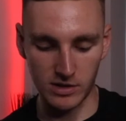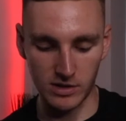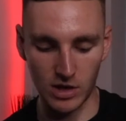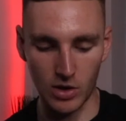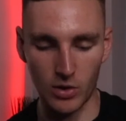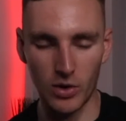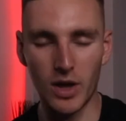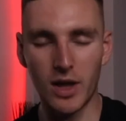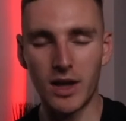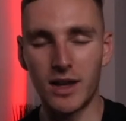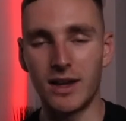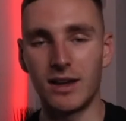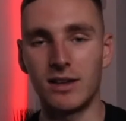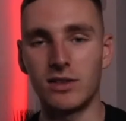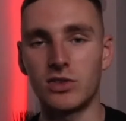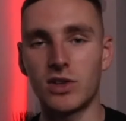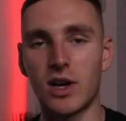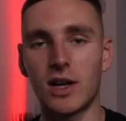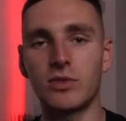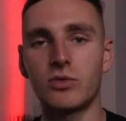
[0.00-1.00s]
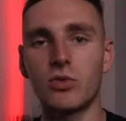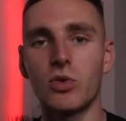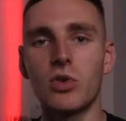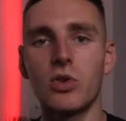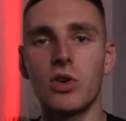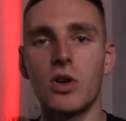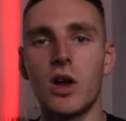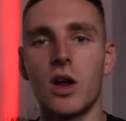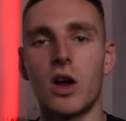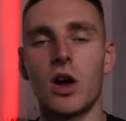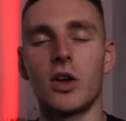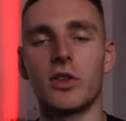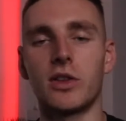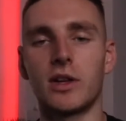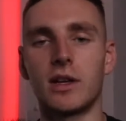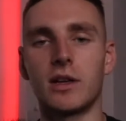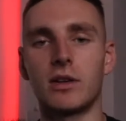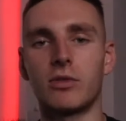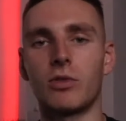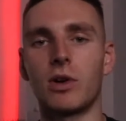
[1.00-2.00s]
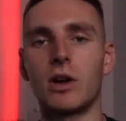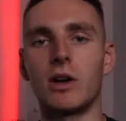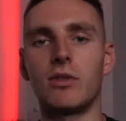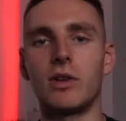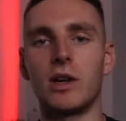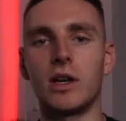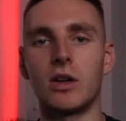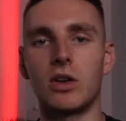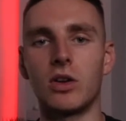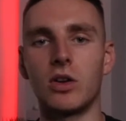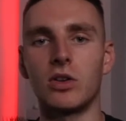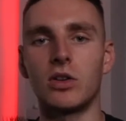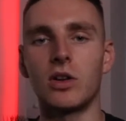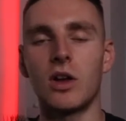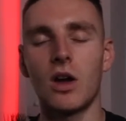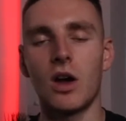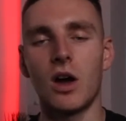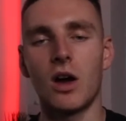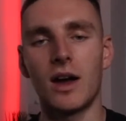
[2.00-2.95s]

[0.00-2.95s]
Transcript: So in general, I think it's really good.